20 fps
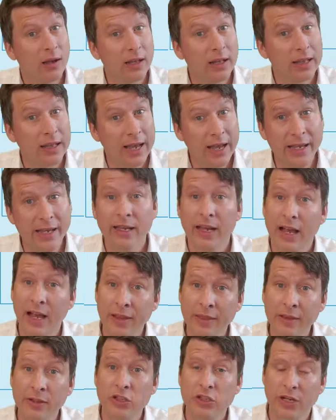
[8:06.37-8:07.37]
like
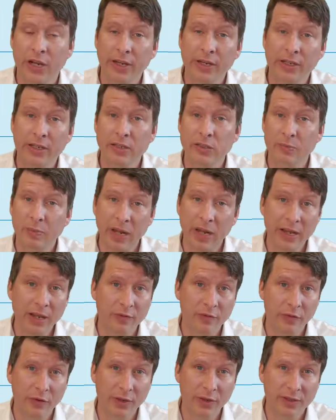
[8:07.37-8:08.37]
other Chinese player,
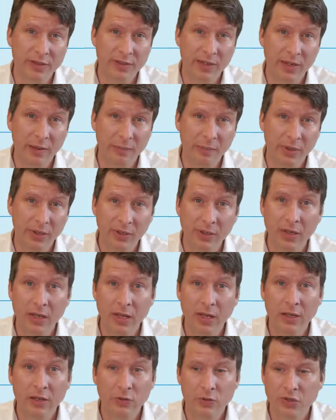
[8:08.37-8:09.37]
for example,
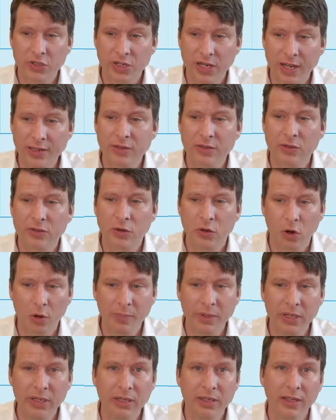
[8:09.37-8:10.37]
you just
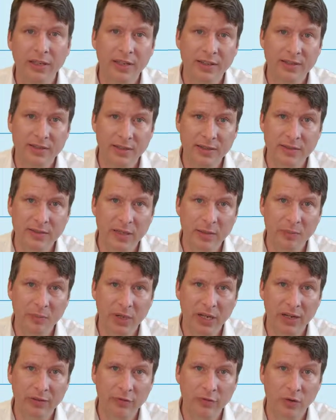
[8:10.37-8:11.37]
copy an existing
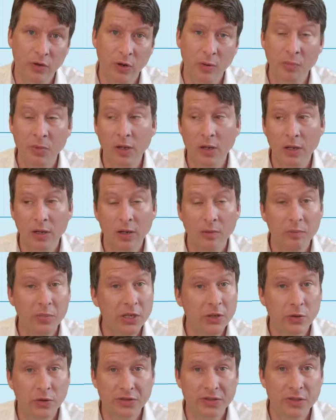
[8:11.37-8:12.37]
platform
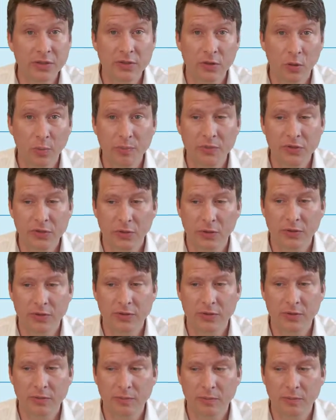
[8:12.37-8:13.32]
because it's open sourced.